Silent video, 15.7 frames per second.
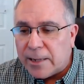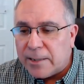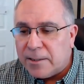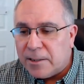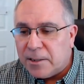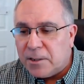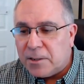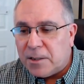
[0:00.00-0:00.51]
Is
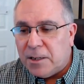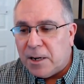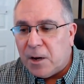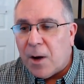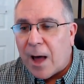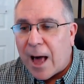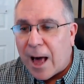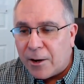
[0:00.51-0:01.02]
this, you
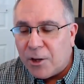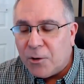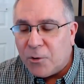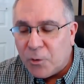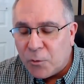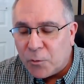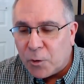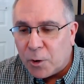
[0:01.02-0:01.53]
know, how do you
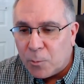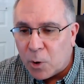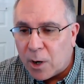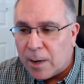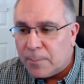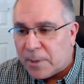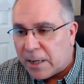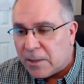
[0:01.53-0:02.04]
do
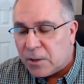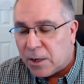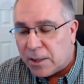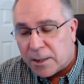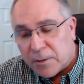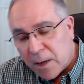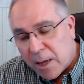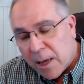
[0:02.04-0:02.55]
firmware updates on
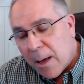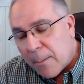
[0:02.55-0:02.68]
this?